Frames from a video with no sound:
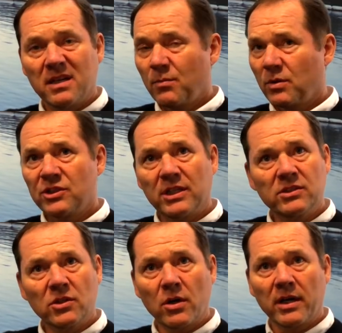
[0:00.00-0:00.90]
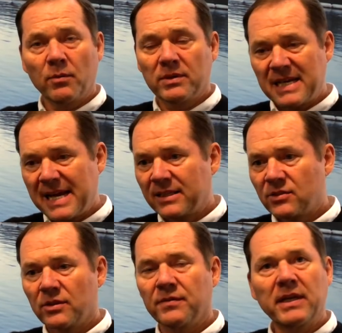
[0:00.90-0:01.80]
and we're just starting with tag
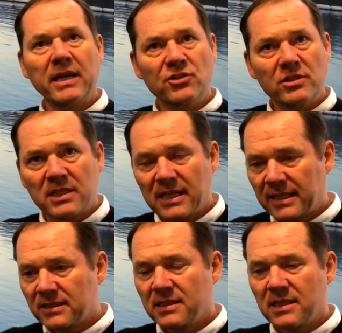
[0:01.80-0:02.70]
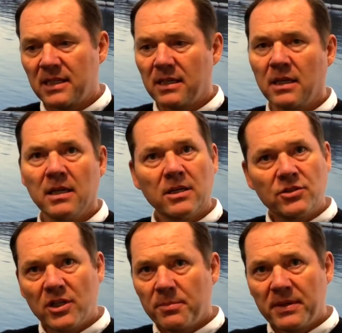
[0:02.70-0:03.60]
certification, TXT,
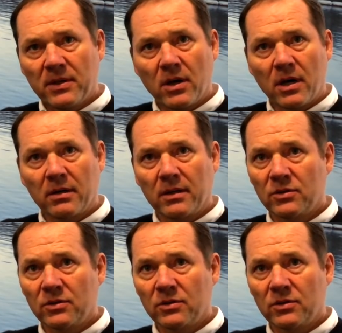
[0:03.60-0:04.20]
GDPR.